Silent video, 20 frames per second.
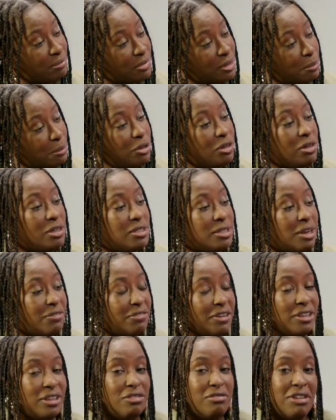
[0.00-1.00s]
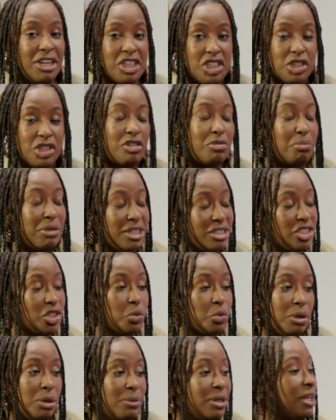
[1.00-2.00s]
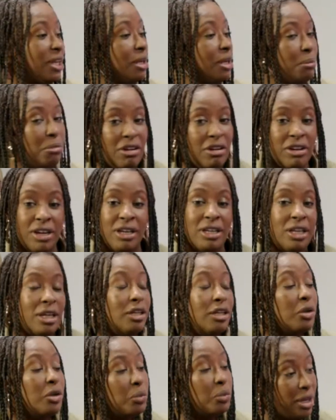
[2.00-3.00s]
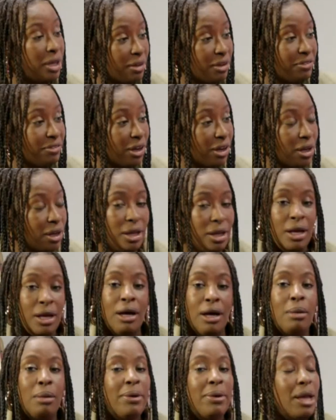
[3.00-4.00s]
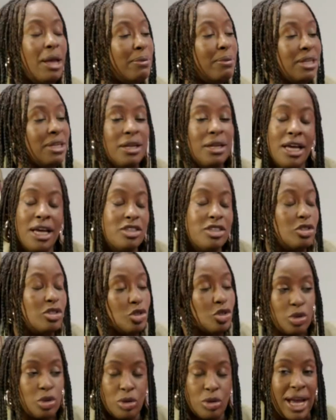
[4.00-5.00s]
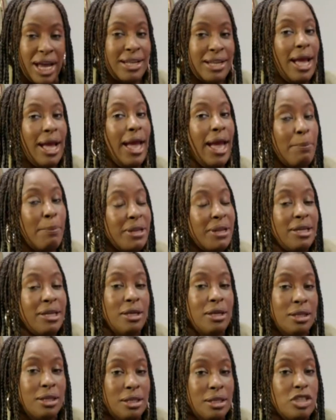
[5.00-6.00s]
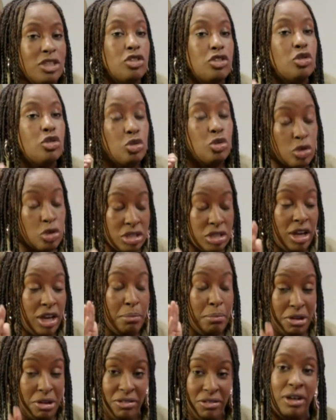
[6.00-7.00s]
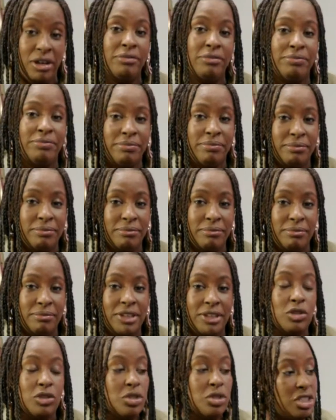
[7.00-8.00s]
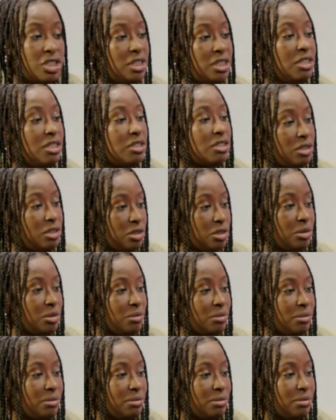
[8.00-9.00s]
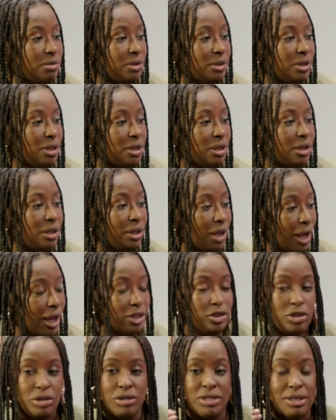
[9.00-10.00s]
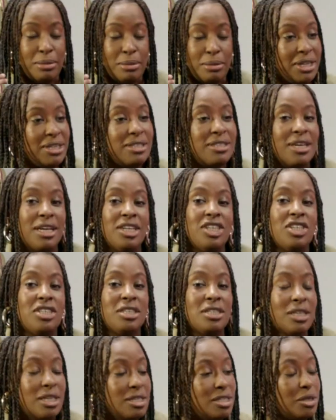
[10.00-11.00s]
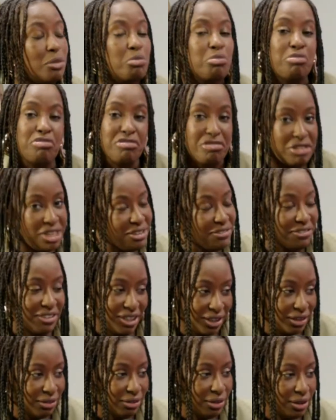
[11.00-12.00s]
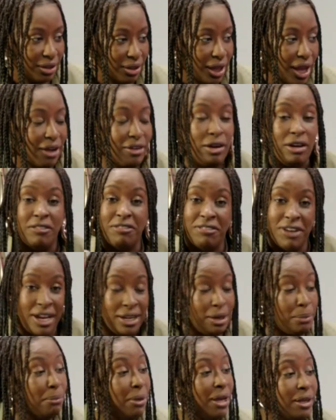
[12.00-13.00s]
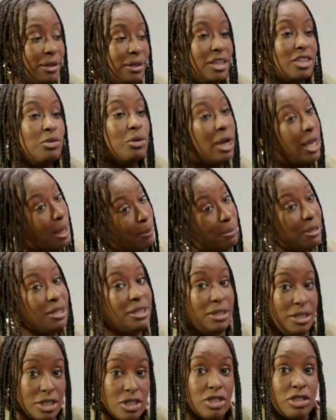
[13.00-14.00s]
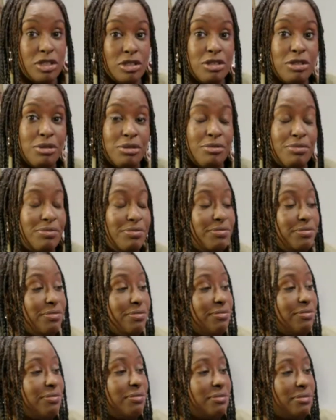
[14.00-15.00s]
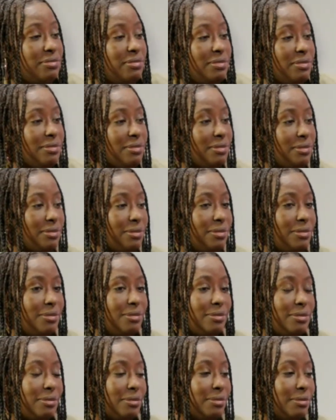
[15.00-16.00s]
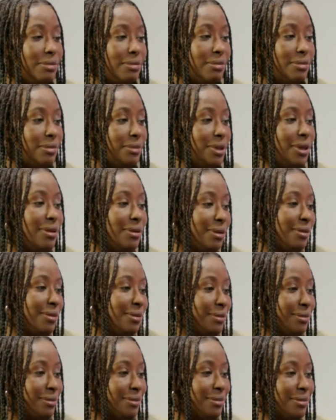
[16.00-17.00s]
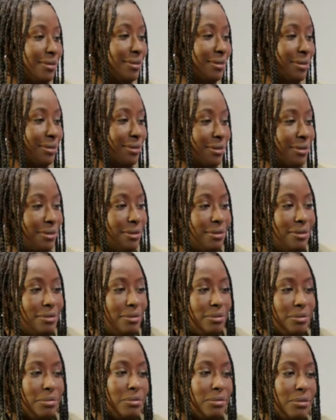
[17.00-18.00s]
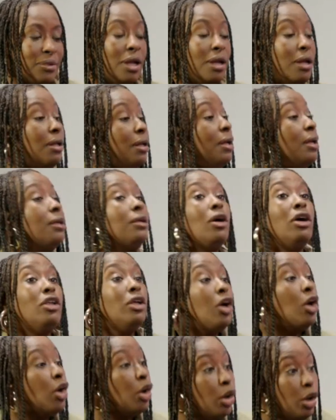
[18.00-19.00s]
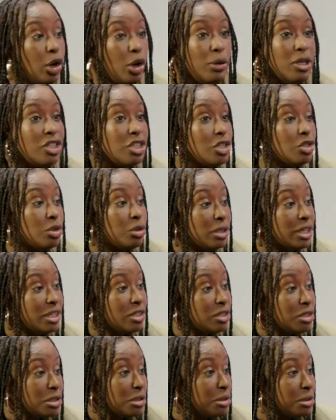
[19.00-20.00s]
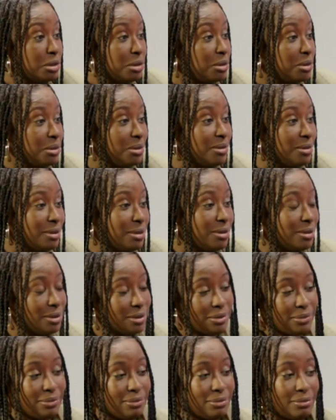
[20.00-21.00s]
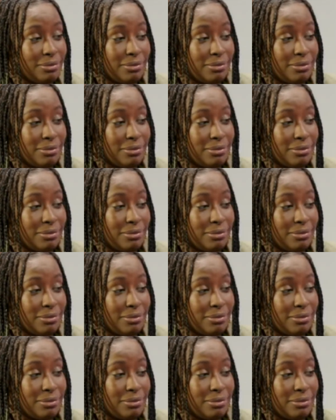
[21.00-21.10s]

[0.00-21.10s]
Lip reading: Because I think the ratio of men to women in America and England, whatever, but Ebony likes to talk. And Ebony needs to talk to her mirror. That's what she needs to do. And do some meditation and some breathing and go find a man. That's what Ebony needs to do. I think everything she said was really valid. Like, I agree. No, okay,